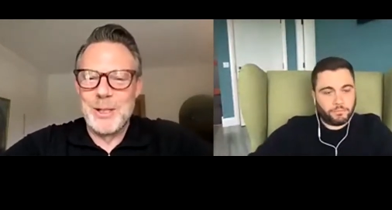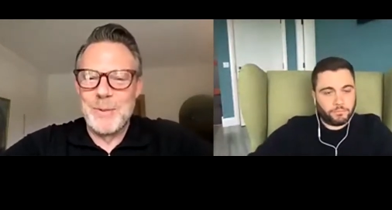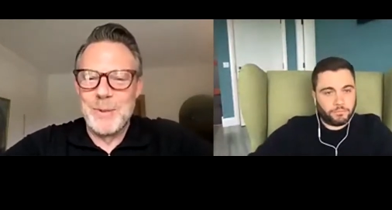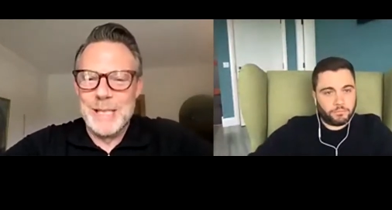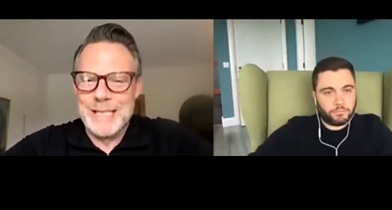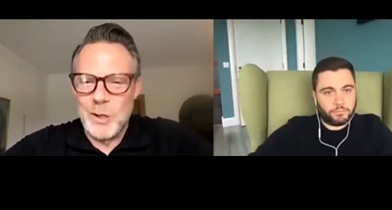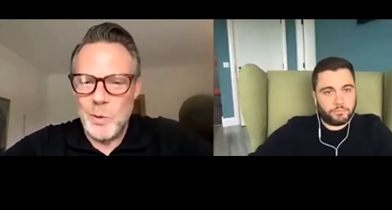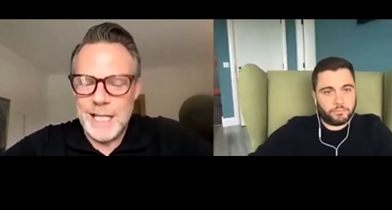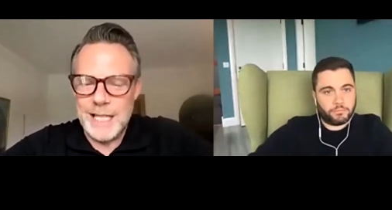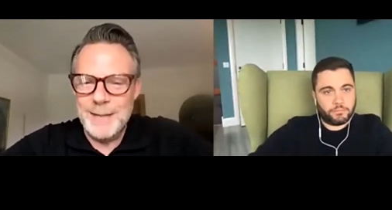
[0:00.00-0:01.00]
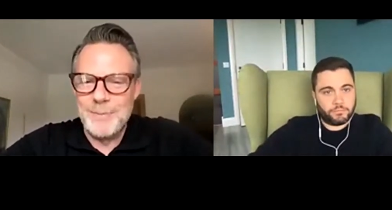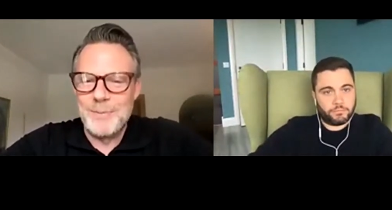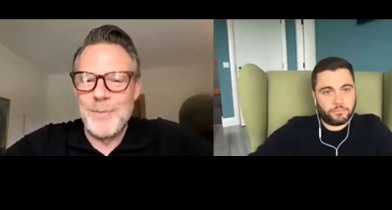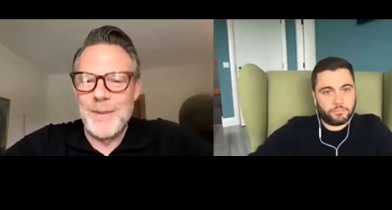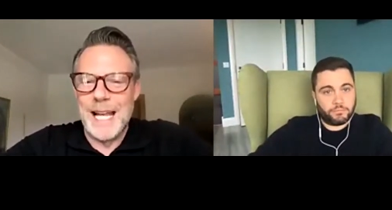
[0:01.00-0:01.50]
Speaker 1: money so quickly,
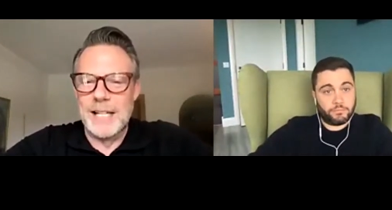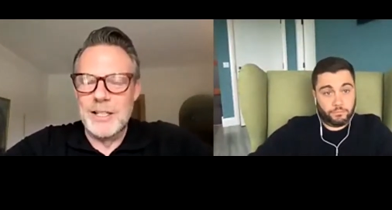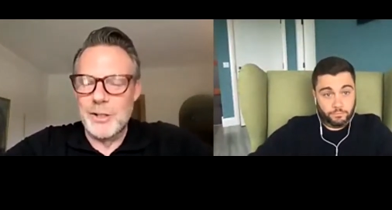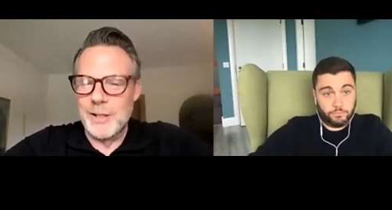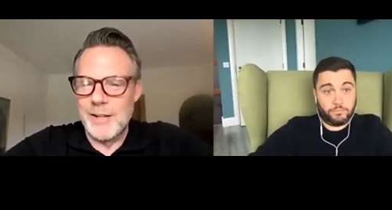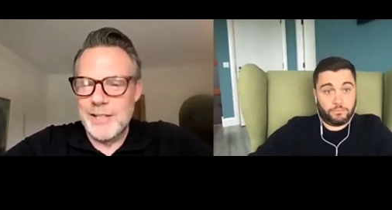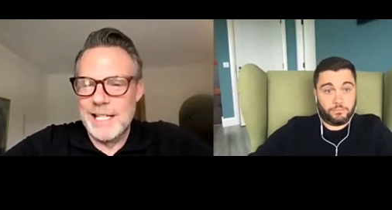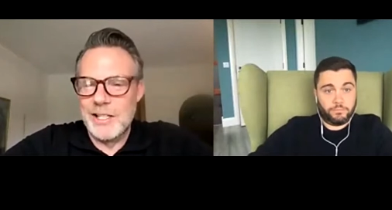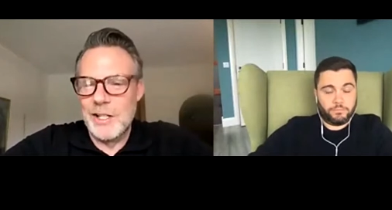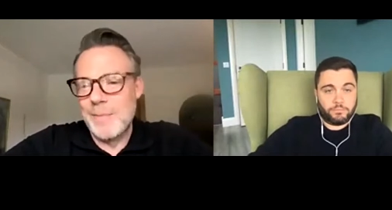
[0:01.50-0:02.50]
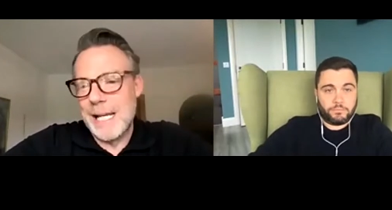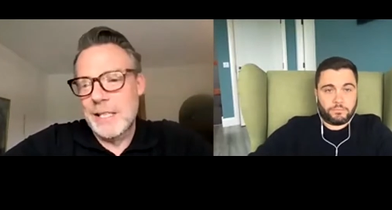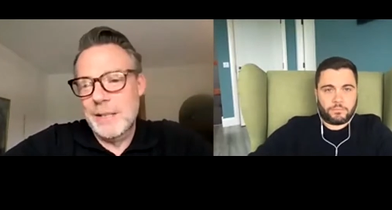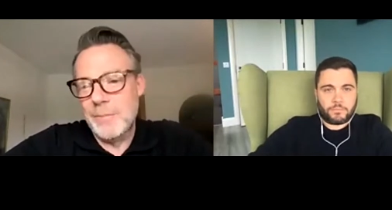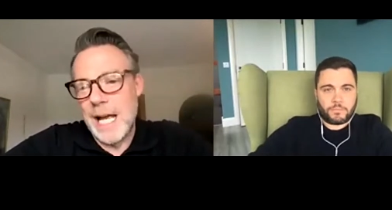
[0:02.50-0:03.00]
and you don't have to get into the
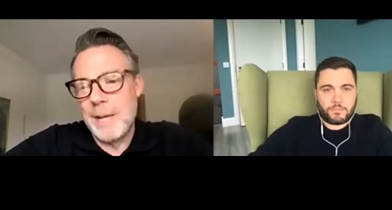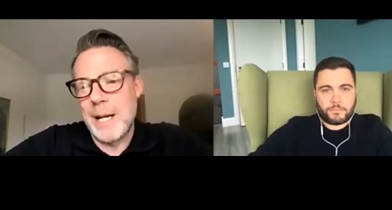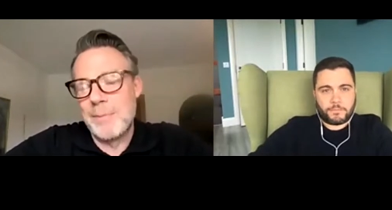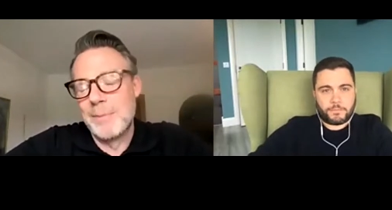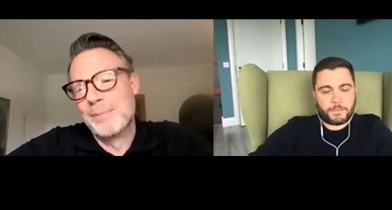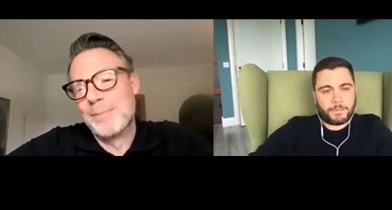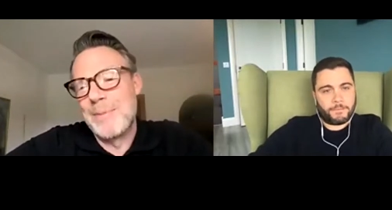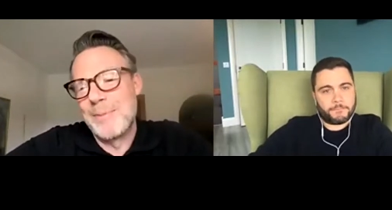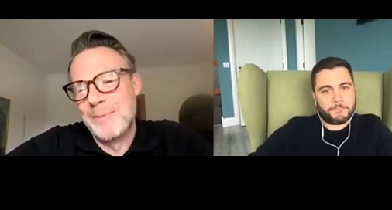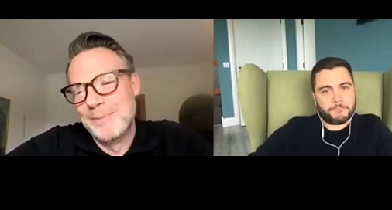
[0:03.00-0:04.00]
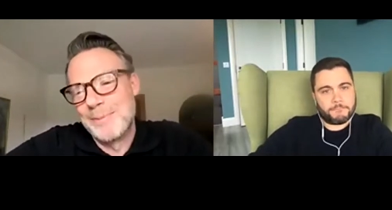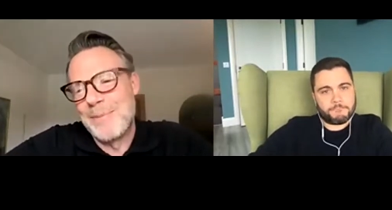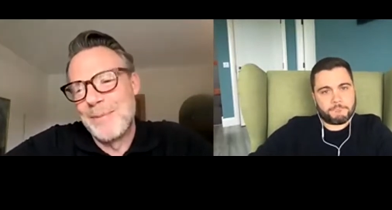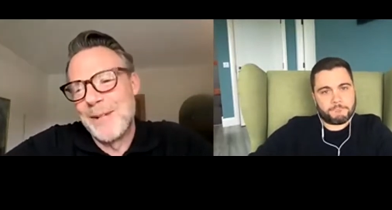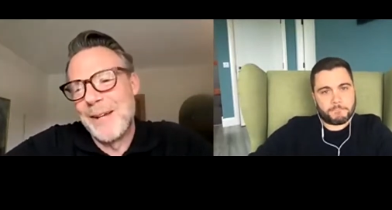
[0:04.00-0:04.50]
messy uh, problem problem
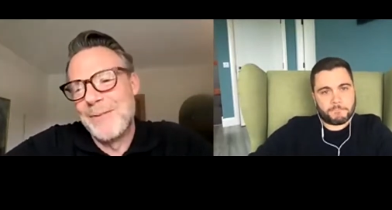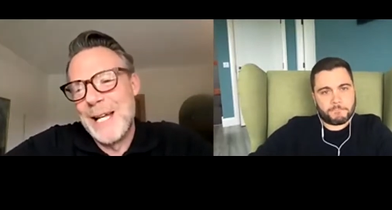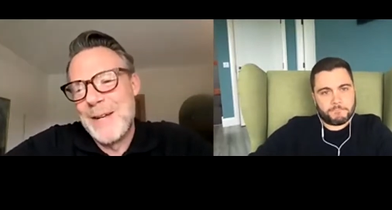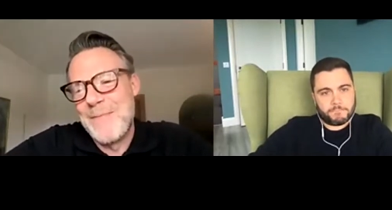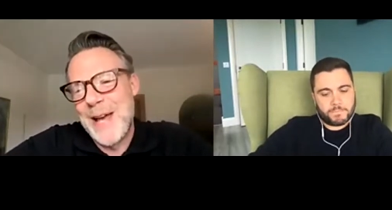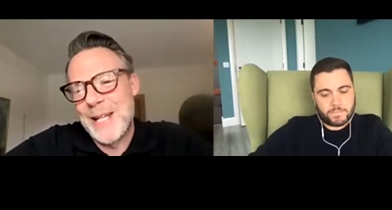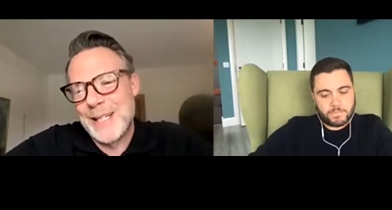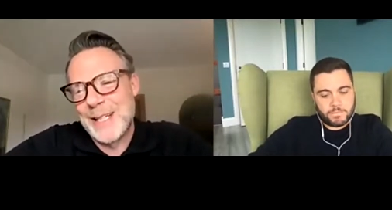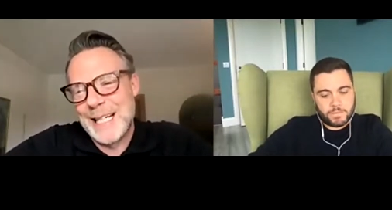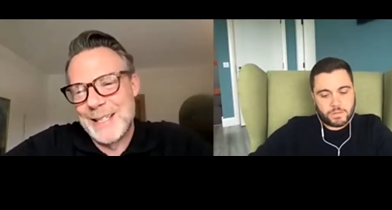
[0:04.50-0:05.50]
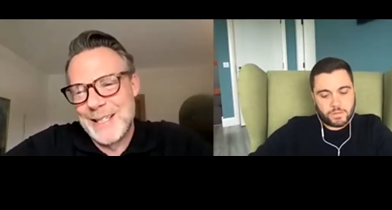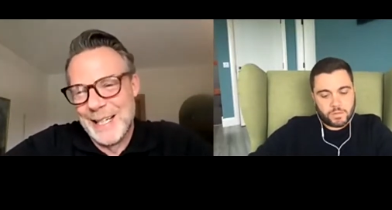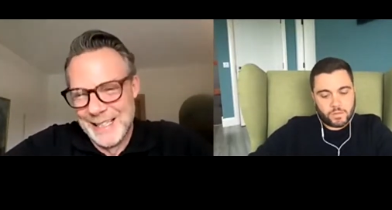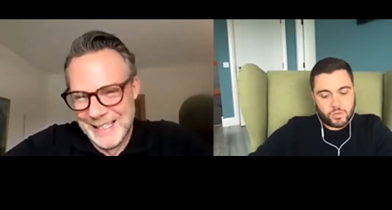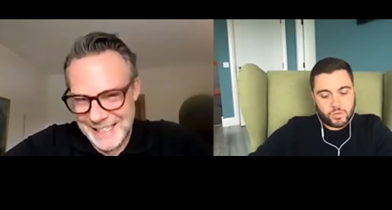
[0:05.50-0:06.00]
problem. of have uh, metrics there to
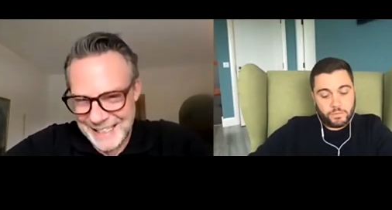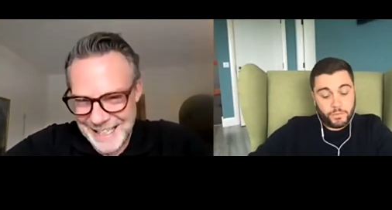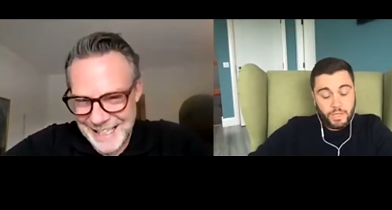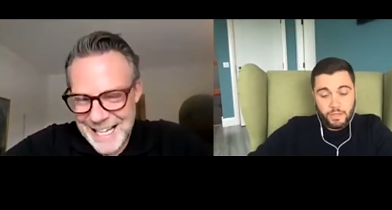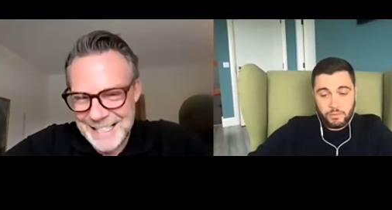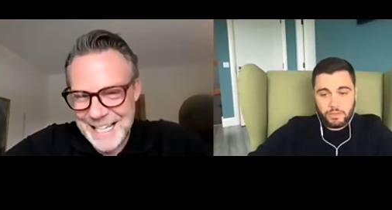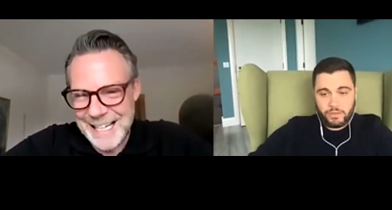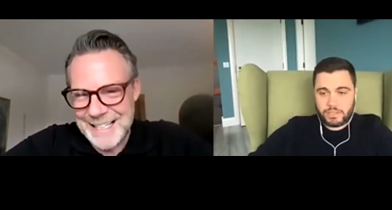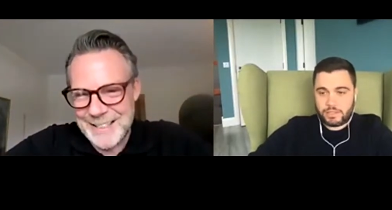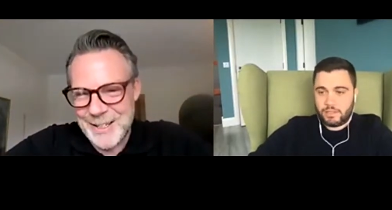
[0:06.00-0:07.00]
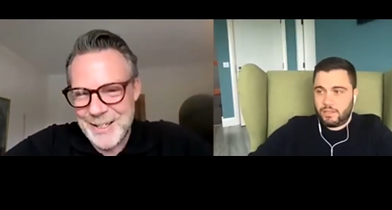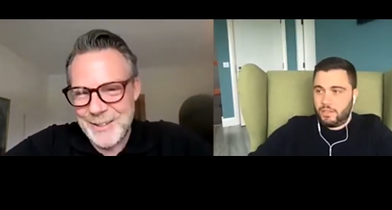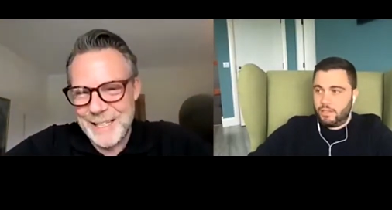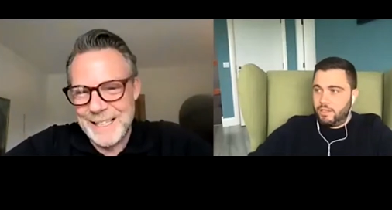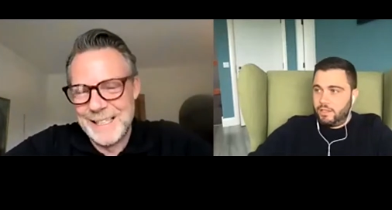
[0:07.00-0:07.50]
Speaker 2: yeah. Well, it's story for
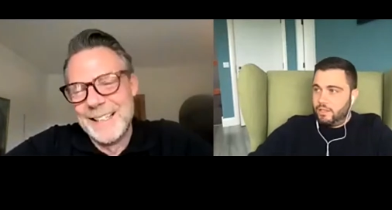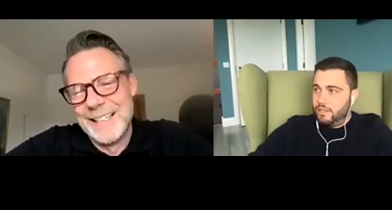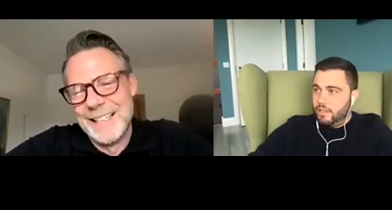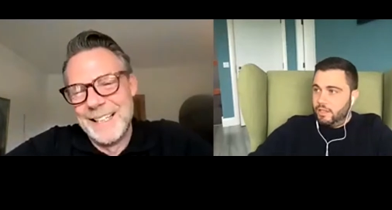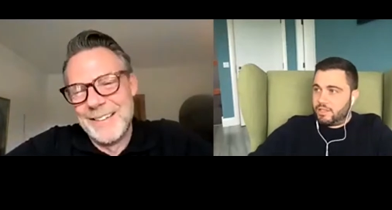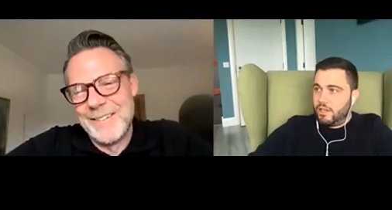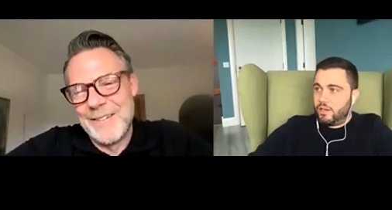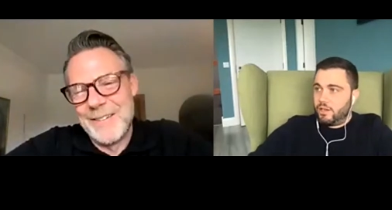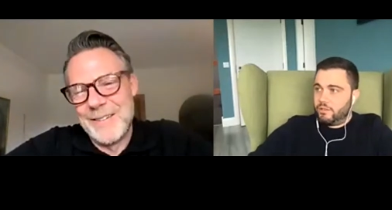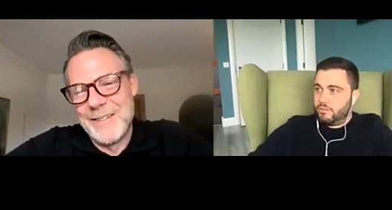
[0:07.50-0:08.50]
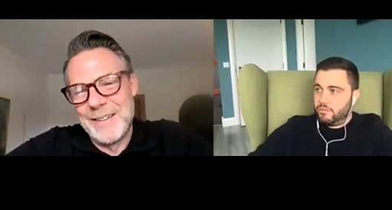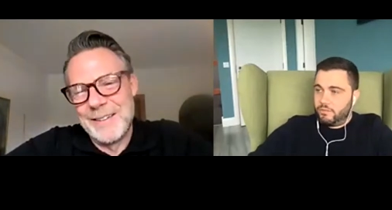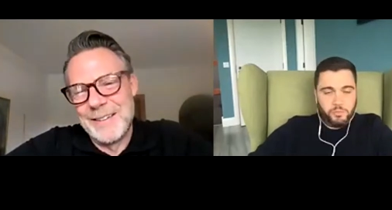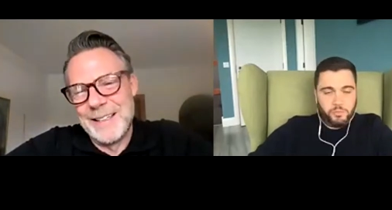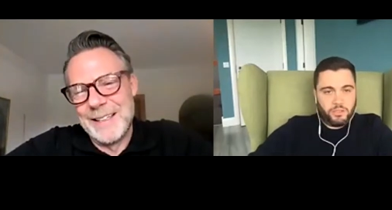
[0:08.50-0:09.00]
you. It's not hard
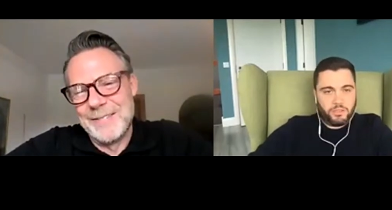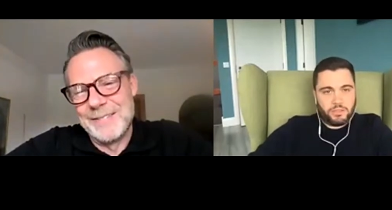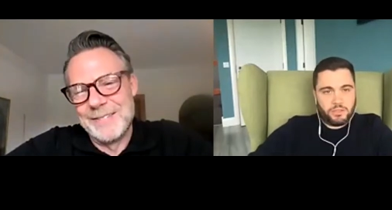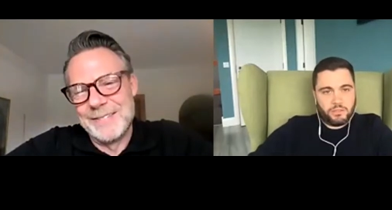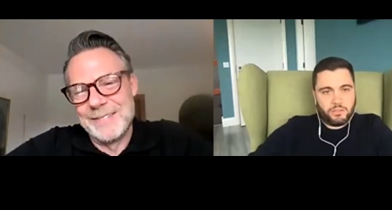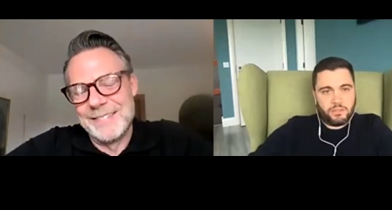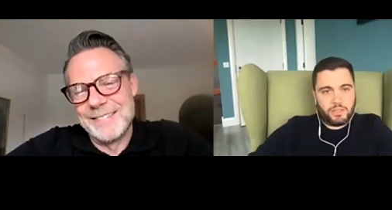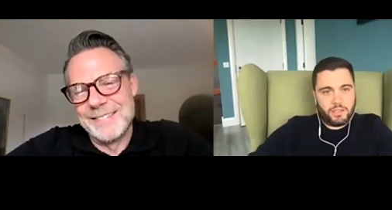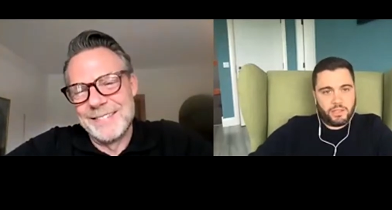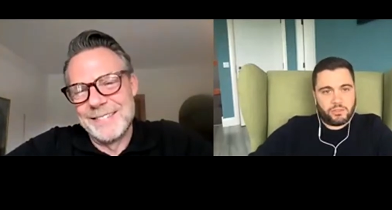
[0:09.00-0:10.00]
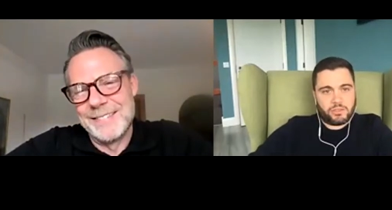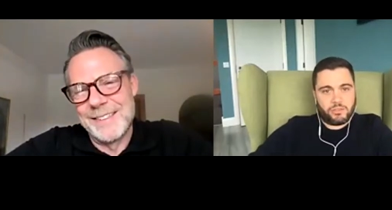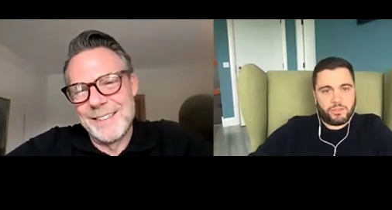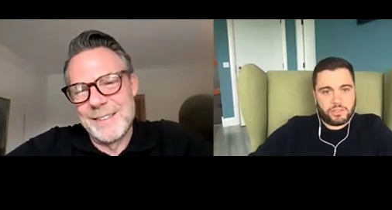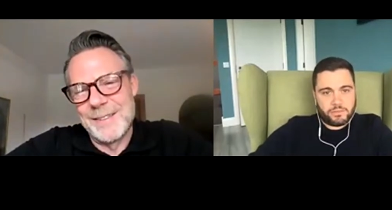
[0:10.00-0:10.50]
to be yeah. honest. Telling a good
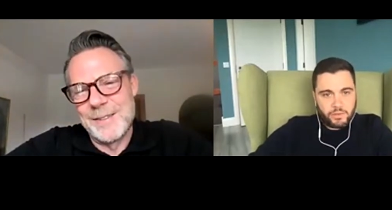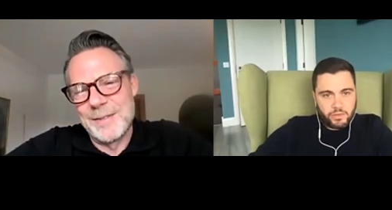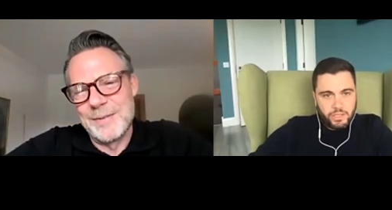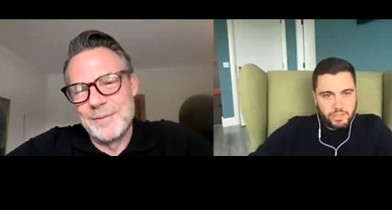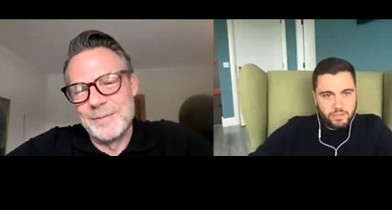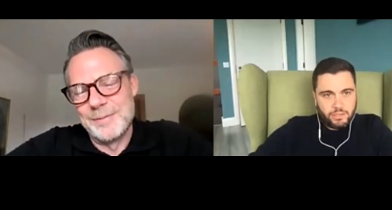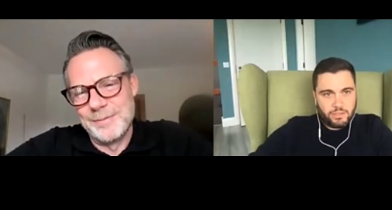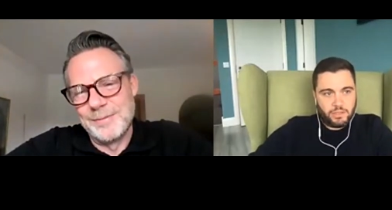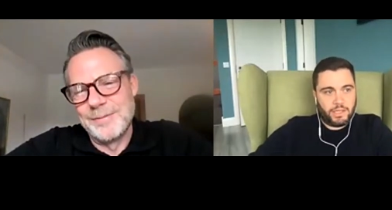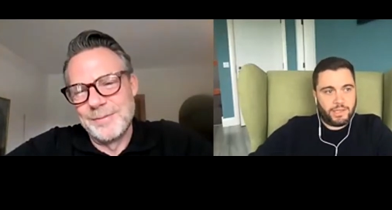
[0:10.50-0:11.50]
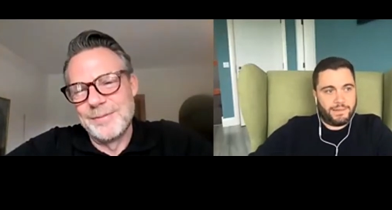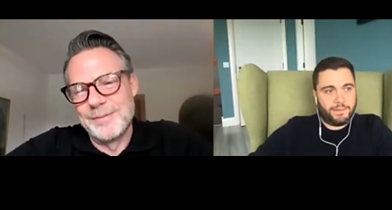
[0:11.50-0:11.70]
story is very easy. Uh,